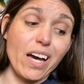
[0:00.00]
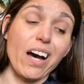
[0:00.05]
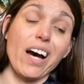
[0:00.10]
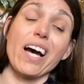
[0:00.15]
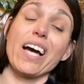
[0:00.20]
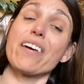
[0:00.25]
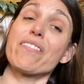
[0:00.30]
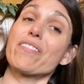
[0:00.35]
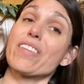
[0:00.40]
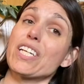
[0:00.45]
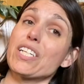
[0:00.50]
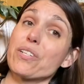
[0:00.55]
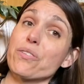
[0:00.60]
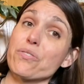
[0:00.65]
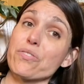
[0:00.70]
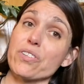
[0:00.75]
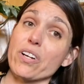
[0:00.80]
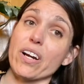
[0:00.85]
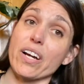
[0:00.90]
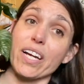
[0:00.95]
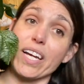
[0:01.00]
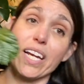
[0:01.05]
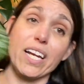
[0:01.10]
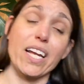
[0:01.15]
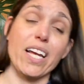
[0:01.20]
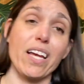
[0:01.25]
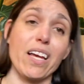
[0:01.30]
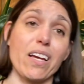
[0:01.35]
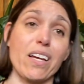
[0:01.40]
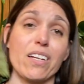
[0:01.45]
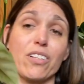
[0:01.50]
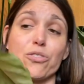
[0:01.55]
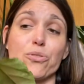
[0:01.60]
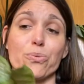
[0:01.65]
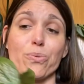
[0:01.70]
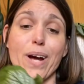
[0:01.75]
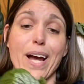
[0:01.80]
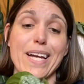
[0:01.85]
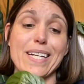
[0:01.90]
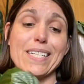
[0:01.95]
If they do start getting
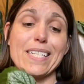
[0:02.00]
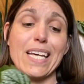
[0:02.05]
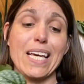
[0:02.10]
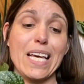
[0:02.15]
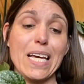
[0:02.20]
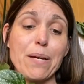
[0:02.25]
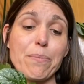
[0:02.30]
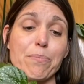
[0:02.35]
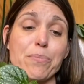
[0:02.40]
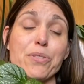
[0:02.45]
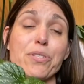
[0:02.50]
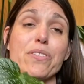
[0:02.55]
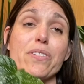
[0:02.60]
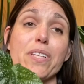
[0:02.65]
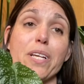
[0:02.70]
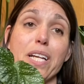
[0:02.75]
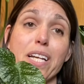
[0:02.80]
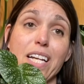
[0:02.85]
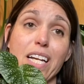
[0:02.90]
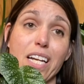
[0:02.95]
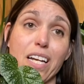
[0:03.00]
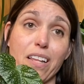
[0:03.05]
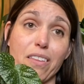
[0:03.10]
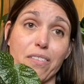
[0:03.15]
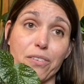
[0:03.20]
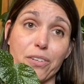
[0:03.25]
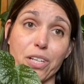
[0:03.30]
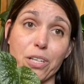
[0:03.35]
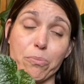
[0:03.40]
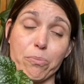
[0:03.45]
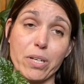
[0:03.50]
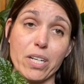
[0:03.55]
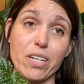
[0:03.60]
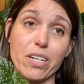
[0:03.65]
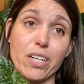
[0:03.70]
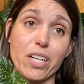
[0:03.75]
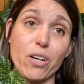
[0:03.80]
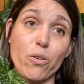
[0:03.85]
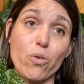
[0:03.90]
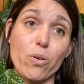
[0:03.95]
dry tips, they need either
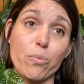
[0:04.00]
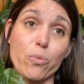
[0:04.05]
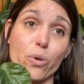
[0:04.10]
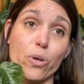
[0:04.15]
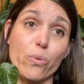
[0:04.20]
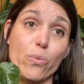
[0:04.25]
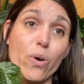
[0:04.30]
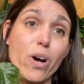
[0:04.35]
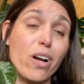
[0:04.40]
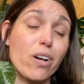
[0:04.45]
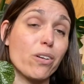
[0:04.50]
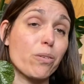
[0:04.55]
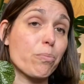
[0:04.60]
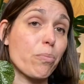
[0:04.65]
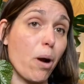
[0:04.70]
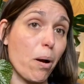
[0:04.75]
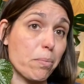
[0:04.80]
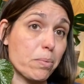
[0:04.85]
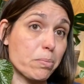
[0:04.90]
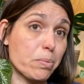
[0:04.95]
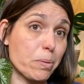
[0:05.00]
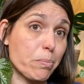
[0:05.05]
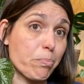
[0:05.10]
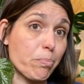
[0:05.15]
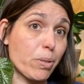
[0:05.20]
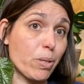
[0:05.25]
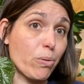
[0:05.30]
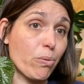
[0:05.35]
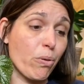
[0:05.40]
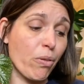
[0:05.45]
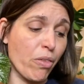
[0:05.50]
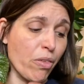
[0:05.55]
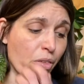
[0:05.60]
humidity or more water, probably both.